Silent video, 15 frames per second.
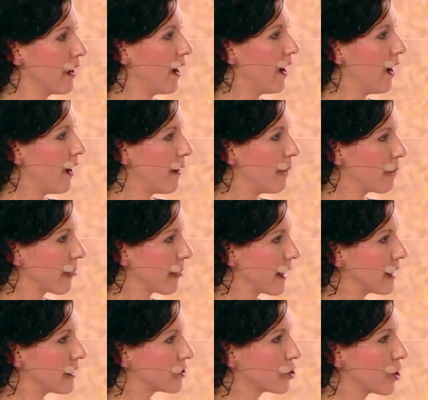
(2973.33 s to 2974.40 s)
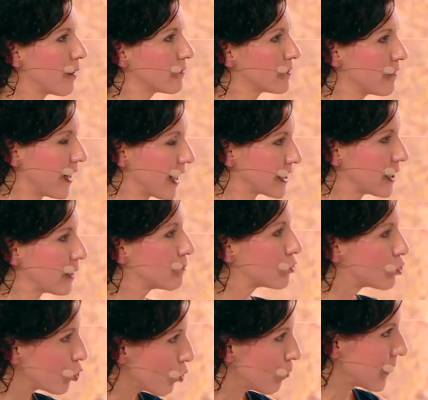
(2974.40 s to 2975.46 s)
in terms of actually
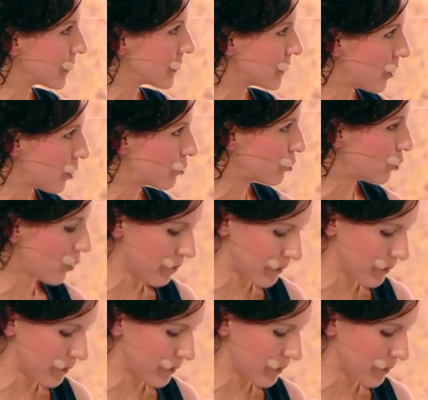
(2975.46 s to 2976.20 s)
absorbing CO2